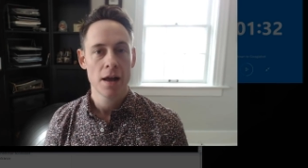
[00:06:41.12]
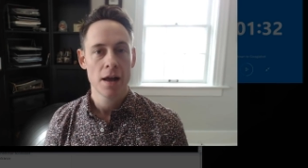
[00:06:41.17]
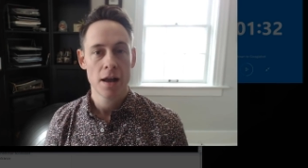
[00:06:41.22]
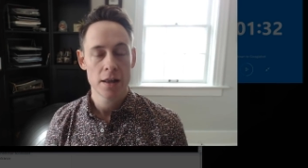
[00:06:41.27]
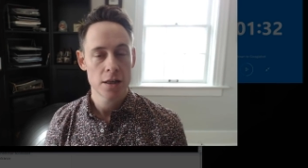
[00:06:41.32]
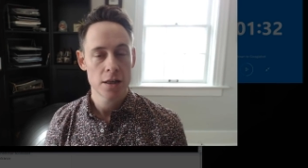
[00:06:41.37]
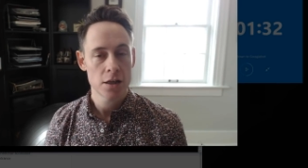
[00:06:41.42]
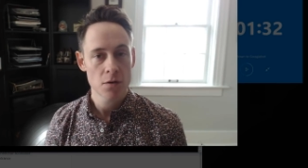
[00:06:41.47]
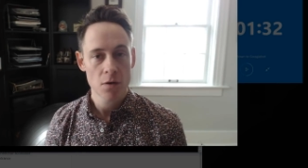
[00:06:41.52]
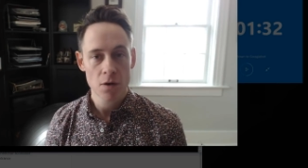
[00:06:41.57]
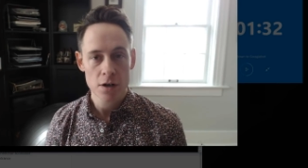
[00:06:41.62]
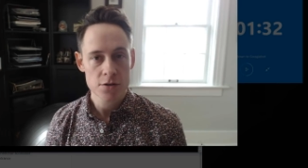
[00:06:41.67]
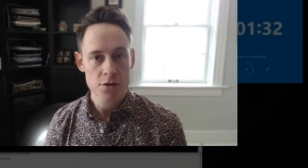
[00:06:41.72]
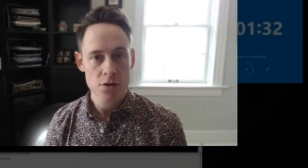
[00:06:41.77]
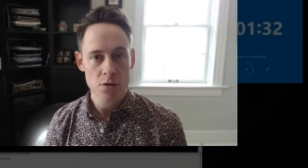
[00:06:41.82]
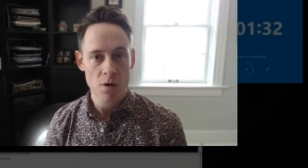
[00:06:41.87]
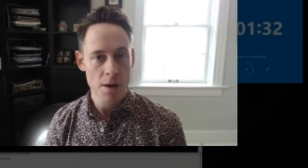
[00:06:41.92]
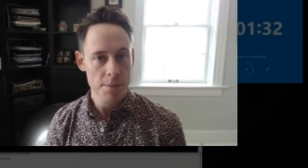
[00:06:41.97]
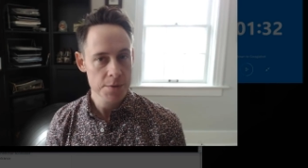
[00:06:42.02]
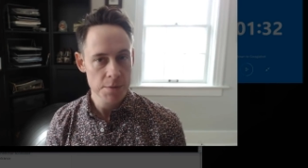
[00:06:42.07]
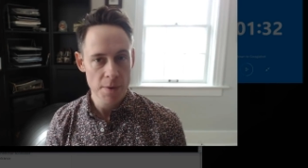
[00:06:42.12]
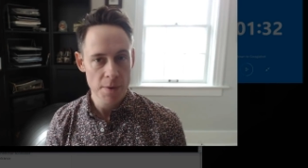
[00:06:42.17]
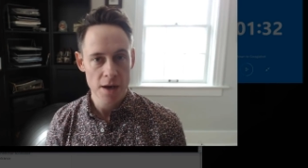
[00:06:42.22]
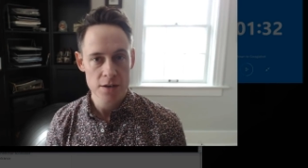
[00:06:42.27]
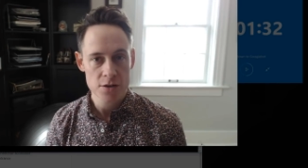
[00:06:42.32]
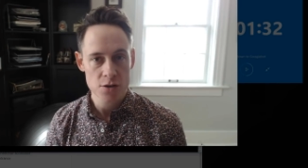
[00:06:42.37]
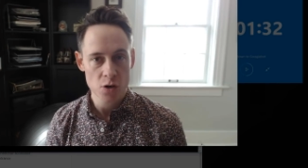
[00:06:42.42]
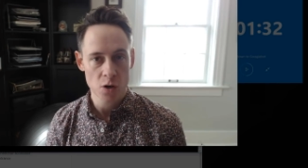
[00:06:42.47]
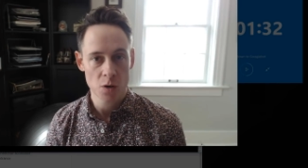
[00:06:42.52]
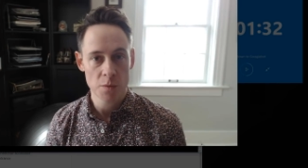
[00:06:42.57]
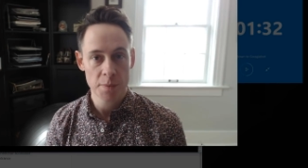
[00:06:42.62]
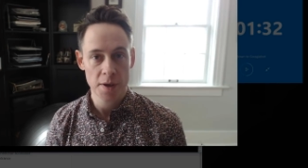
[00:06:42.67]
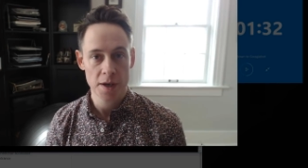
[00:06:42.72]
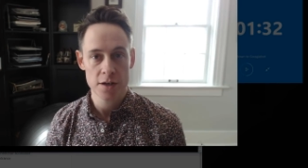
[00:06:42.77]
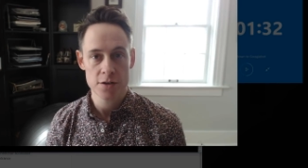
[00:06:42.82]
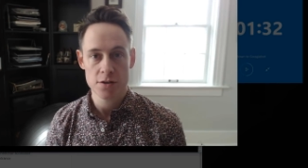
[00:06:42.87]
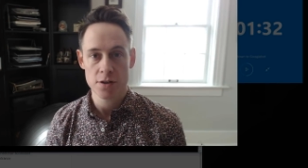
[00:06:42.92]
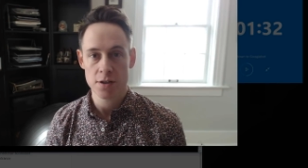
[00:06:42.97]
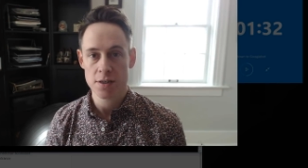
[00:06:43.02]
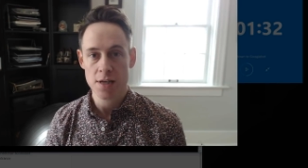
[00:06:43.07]
And then you also optimize your
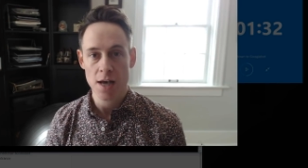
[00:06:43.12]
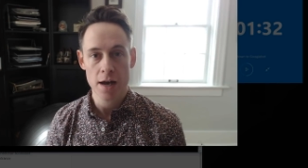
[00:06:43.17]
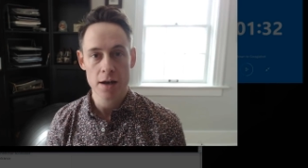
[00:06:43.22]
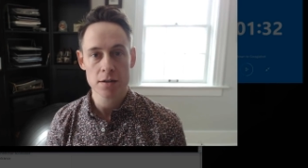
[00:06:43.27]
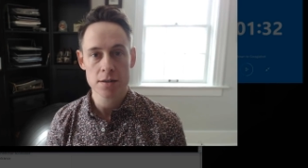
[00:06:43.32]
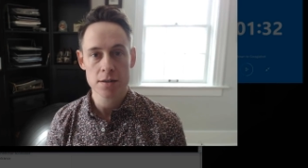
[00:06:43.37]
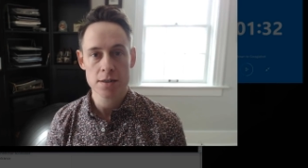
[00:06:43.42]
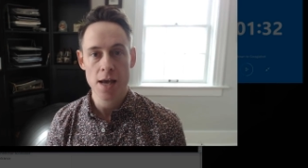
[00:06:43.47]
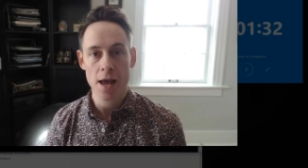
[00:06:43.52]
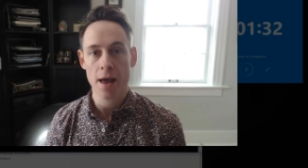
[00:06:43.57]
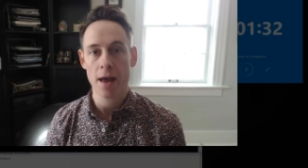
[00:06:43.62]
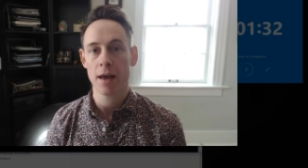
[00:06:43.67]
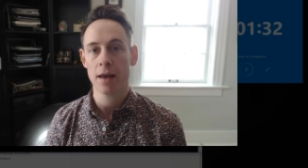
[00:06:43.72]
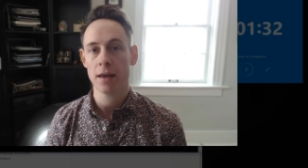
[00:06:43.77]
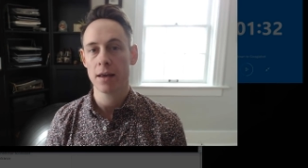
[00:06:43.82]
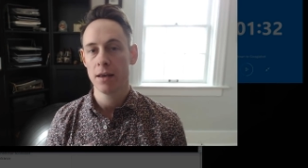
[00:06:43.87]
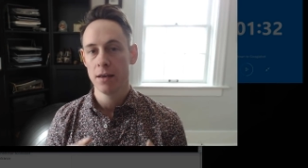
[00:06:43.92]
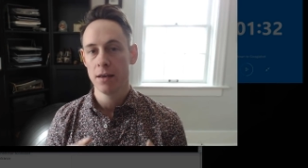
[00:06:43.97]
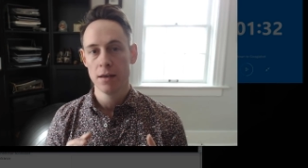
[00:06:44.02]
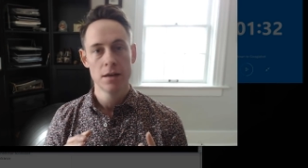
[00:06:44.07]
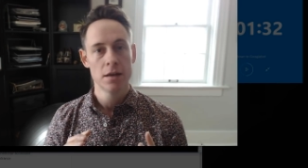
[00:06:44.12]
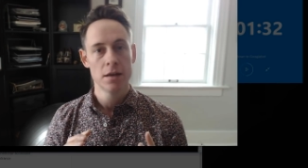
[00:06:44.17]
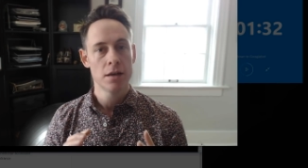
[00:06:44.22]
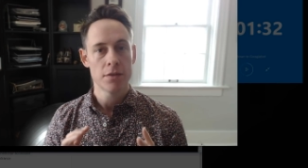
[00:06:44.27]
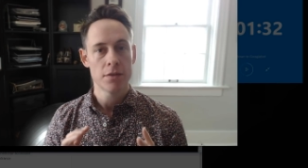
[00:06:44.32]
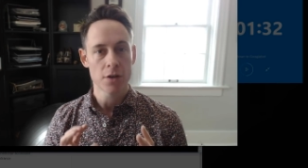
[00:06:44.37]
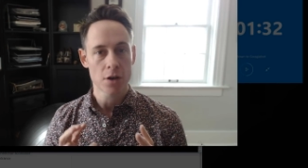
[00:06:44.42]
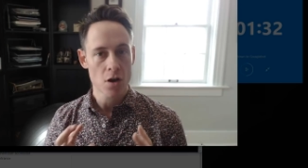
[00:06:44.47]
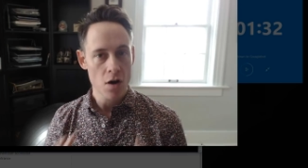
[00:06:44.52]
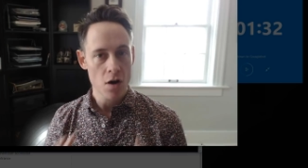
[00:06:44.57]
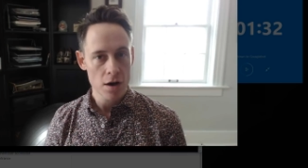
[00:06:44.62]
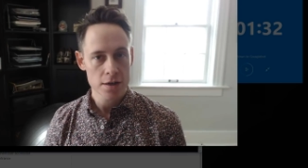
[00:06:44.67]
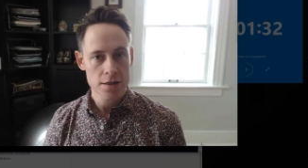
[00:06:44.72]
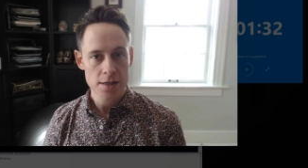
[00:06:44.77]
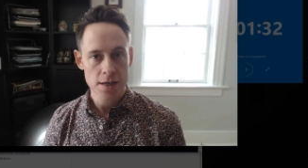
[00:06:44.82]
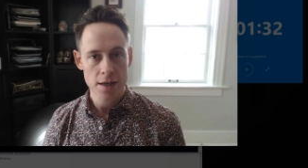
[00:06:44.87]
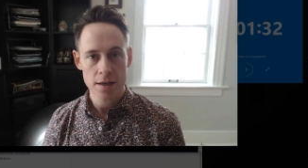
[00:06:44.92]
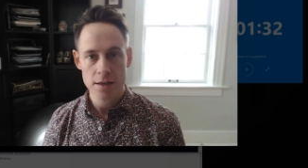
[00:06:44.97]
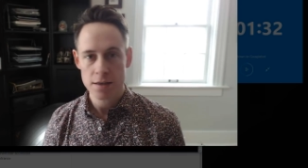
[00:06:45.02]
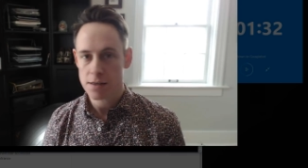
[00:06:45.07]
homepage, the title tag, the
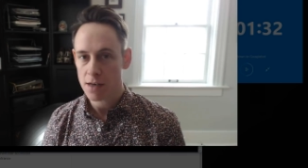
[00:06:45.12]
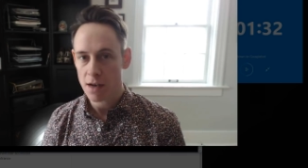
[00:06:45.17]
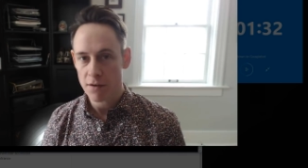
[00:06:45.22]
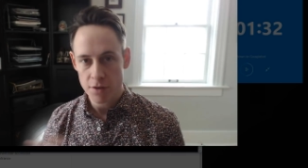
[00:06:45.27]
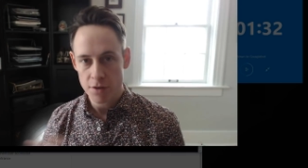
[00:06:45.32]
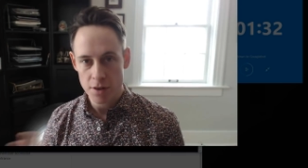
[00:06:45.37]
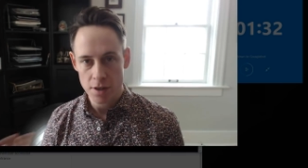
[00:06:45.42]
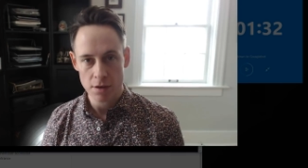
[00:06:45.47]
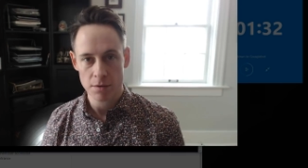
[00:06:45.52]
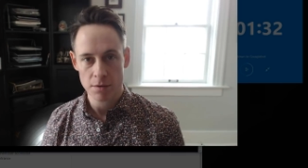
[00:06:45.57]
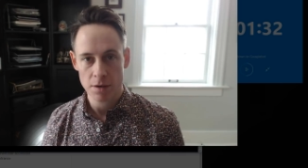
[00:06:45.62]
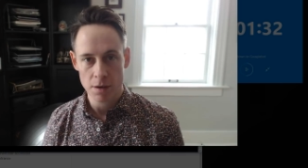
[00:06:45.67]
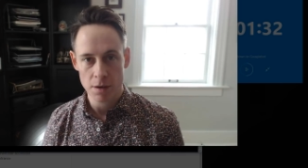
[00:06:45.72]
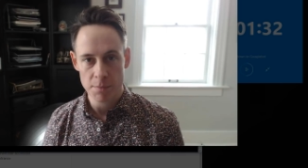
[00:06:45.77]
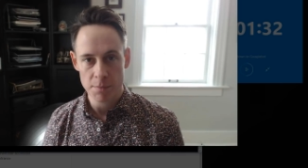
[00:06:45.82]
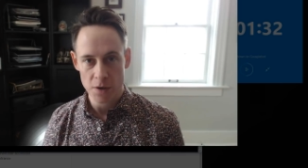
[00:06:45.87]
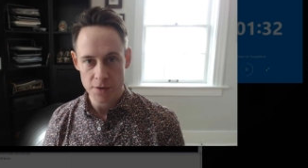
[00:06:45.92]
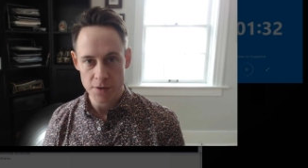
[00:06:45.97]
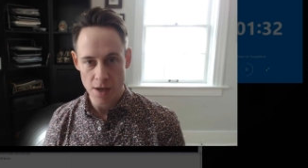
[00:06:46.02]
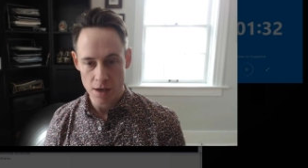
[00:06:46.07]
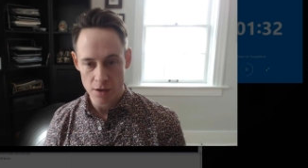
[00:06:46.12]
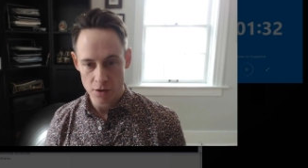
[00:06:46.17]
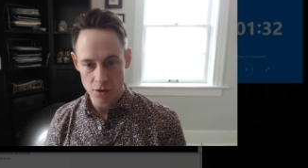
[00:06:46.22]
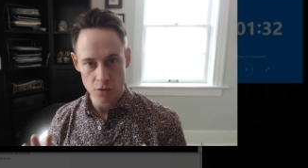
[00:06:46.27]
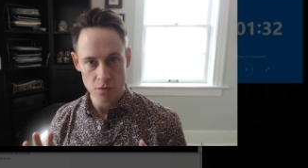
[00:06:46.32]
content, everything about that.